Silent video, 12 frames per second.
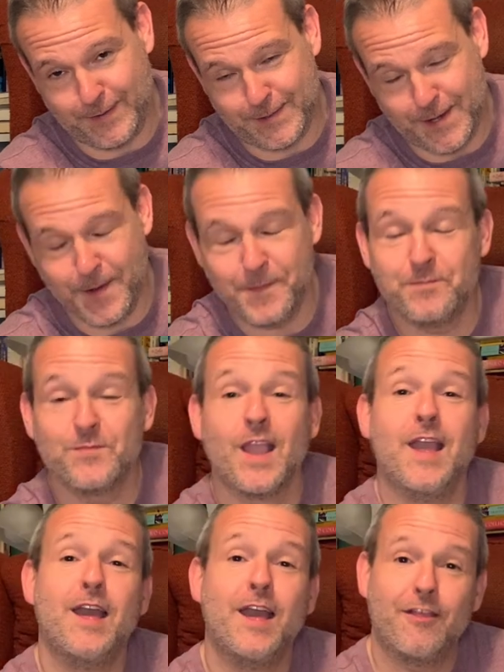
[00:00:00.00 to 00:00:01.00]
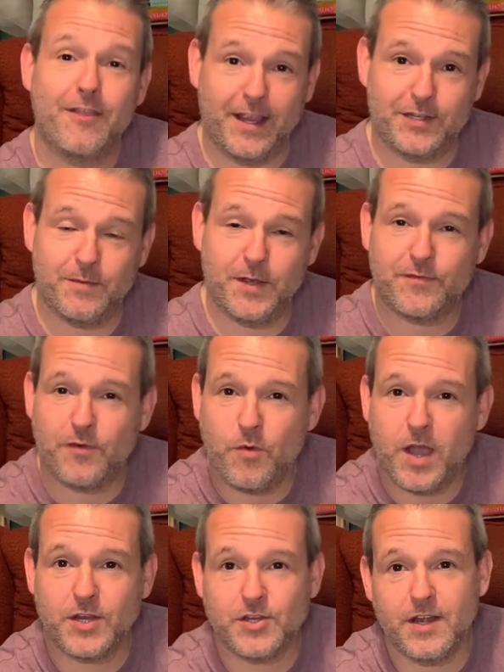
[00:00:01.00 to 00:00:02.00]
So thanks so much for
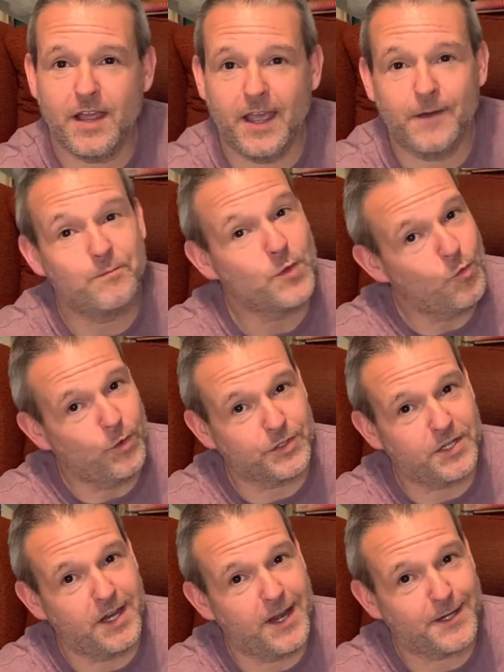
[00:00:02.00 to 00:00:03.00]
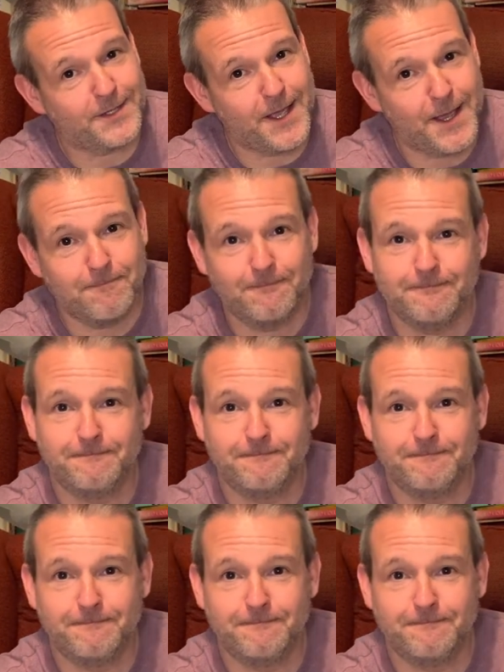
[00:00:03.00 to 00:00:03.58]
watching, and we'll see you next time.